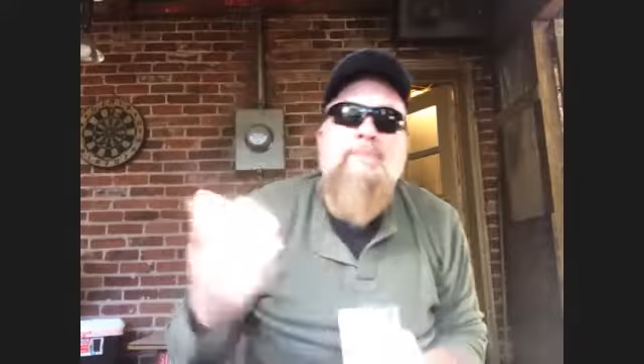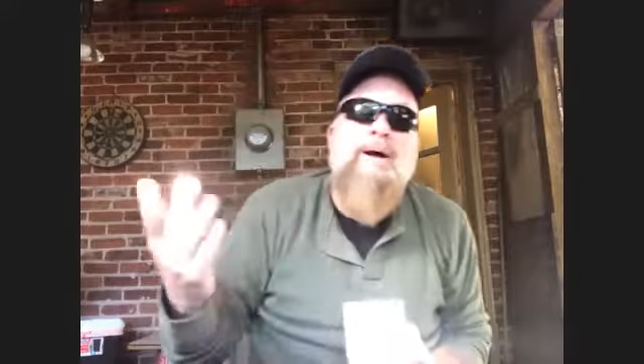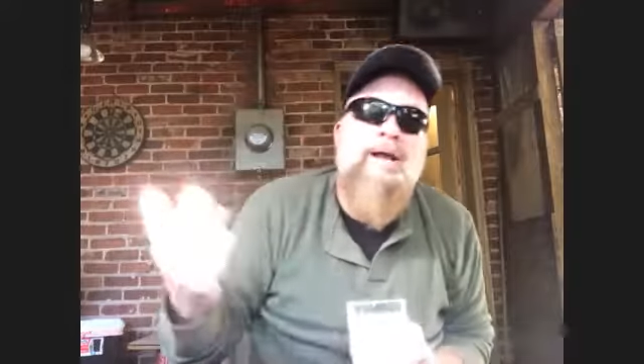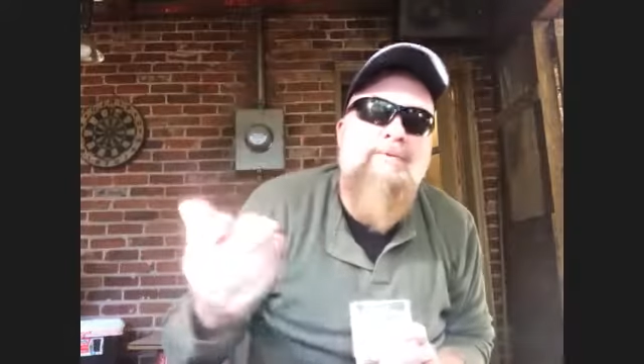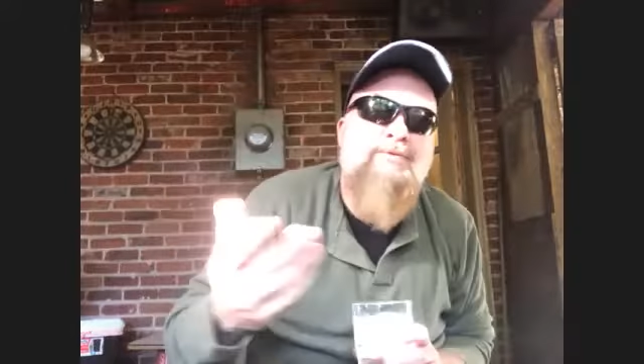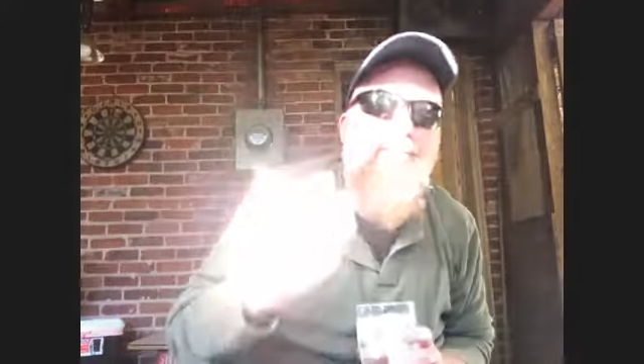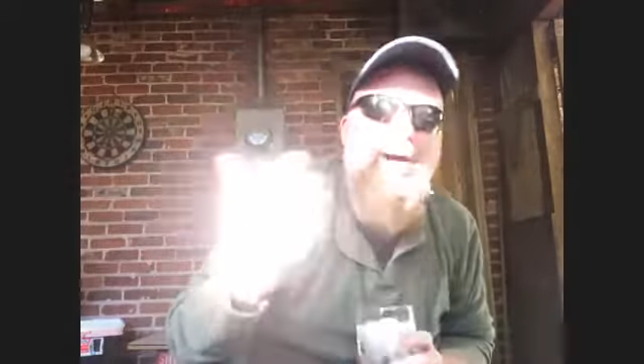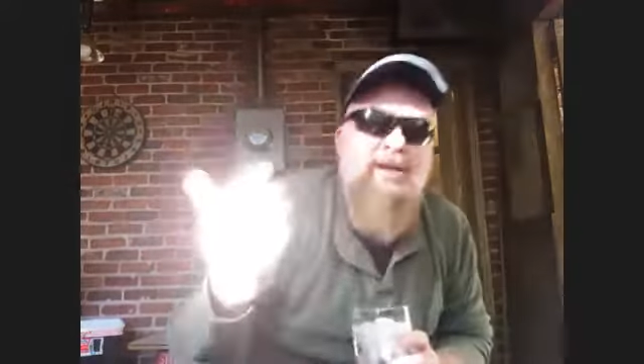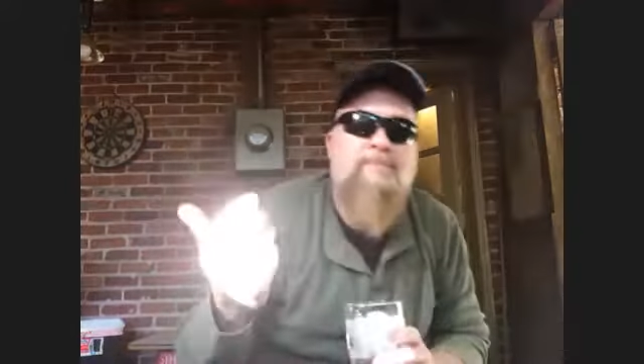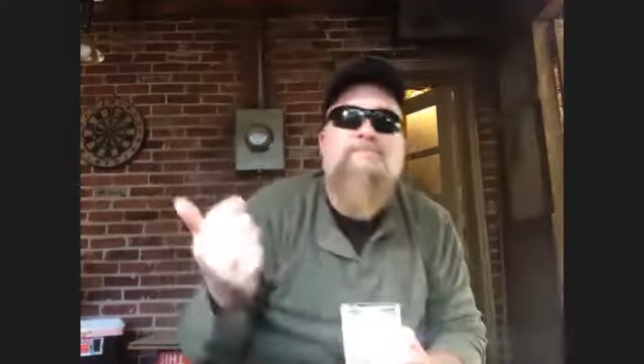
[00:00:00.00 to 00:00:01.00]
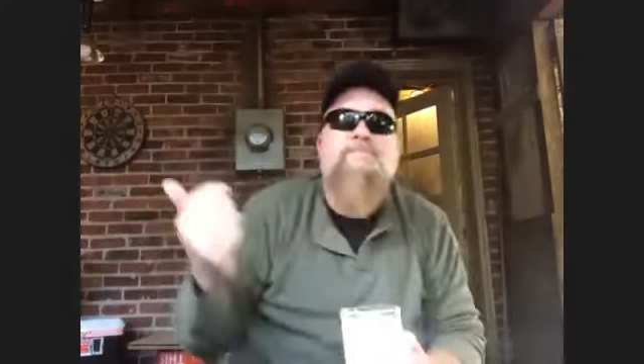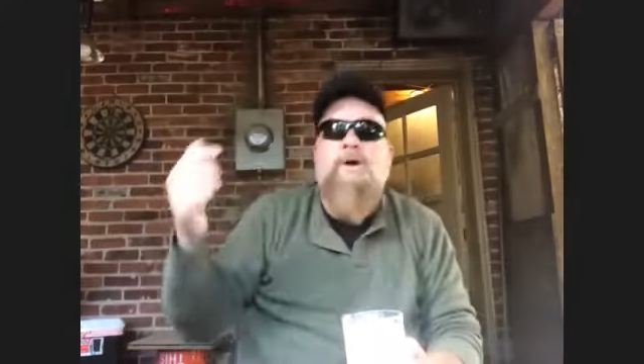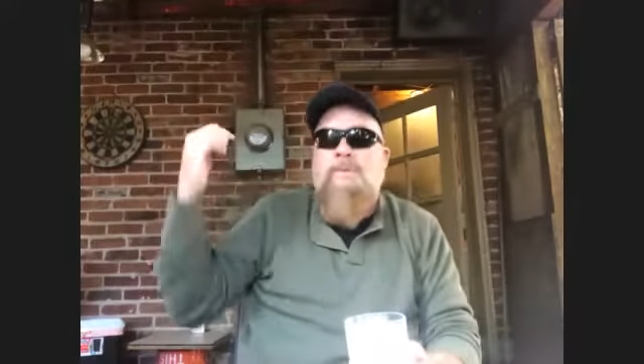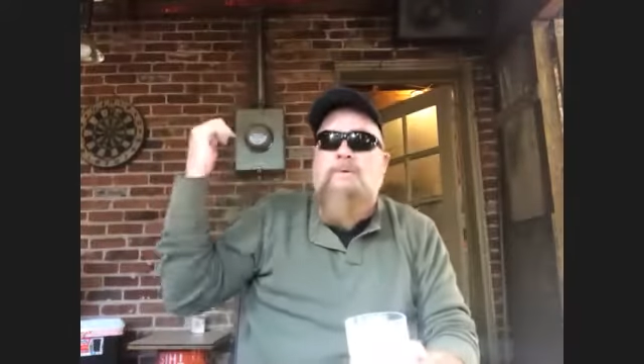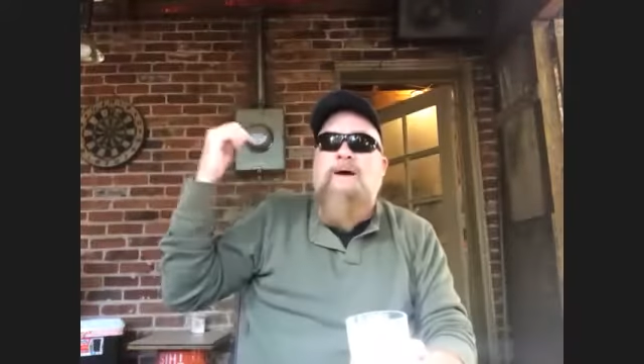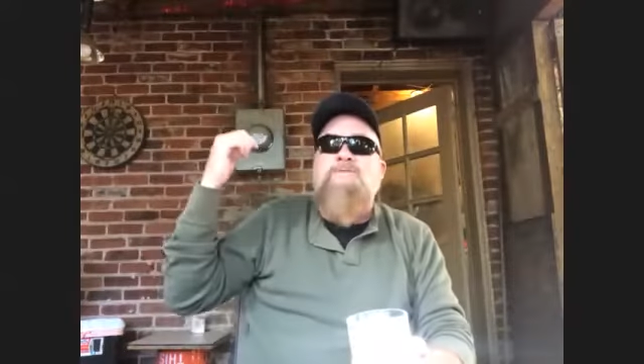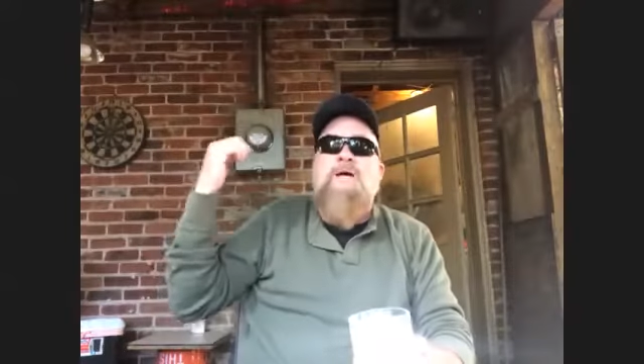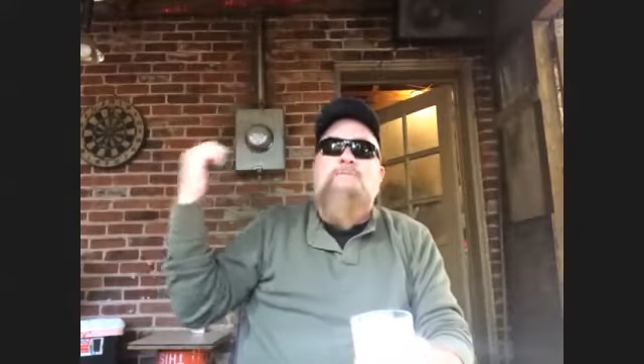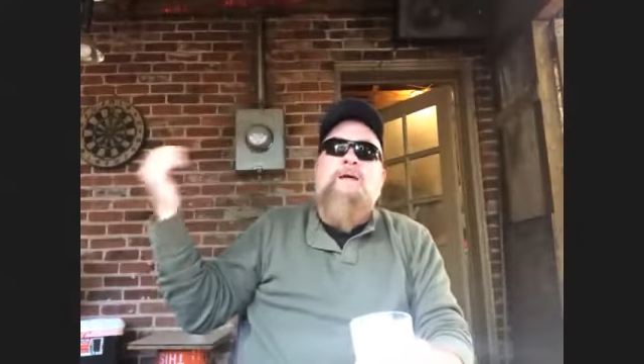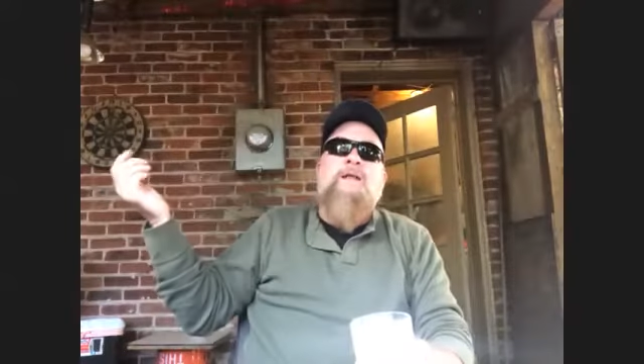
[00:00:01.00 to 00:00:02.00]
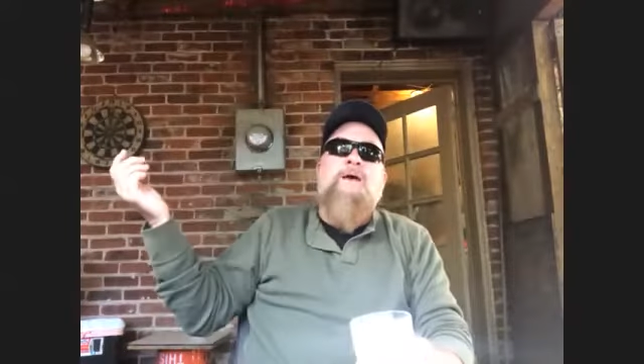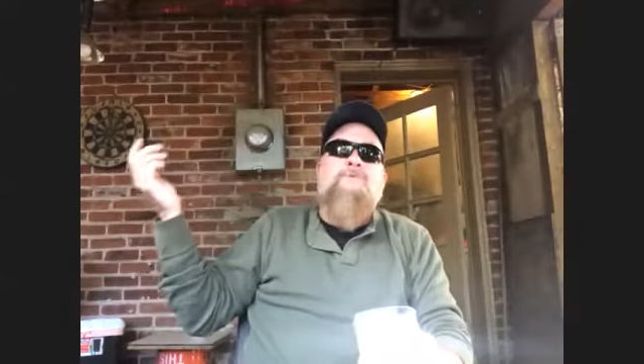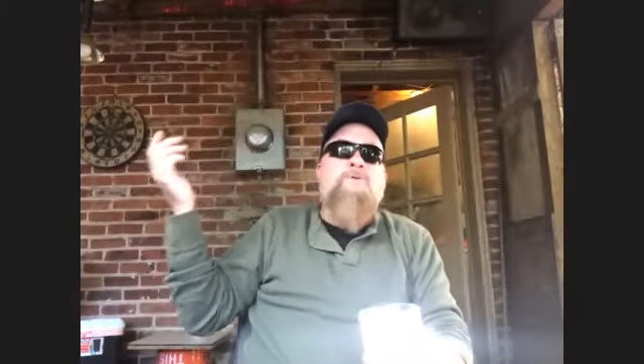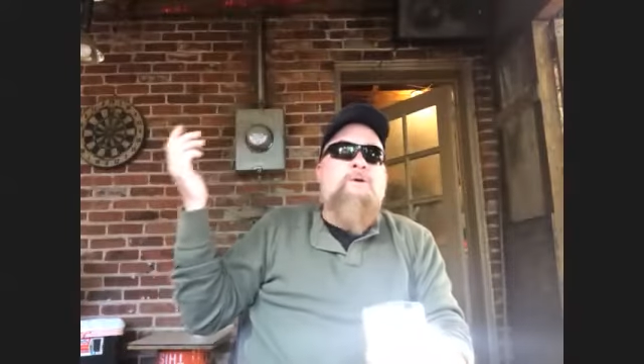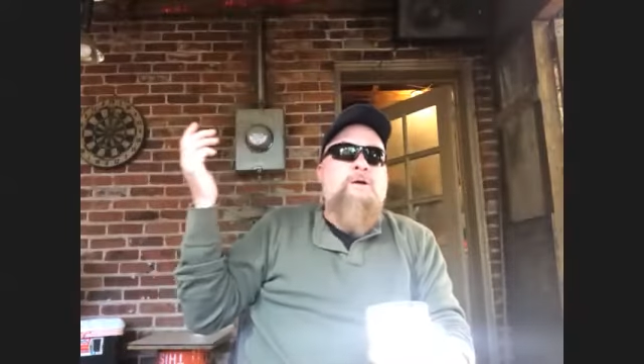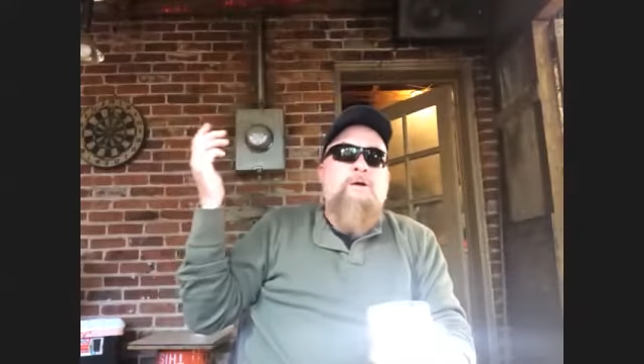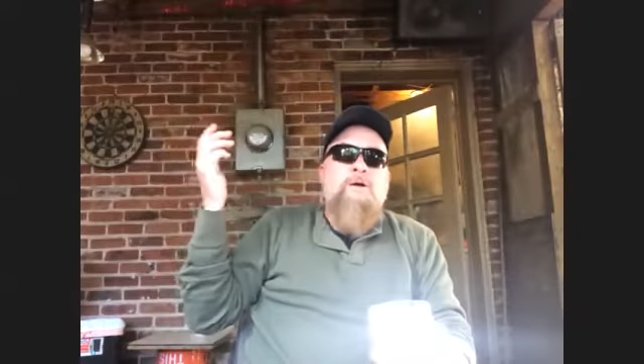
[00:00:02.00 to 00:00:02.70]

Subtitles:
wife's side, my nephew,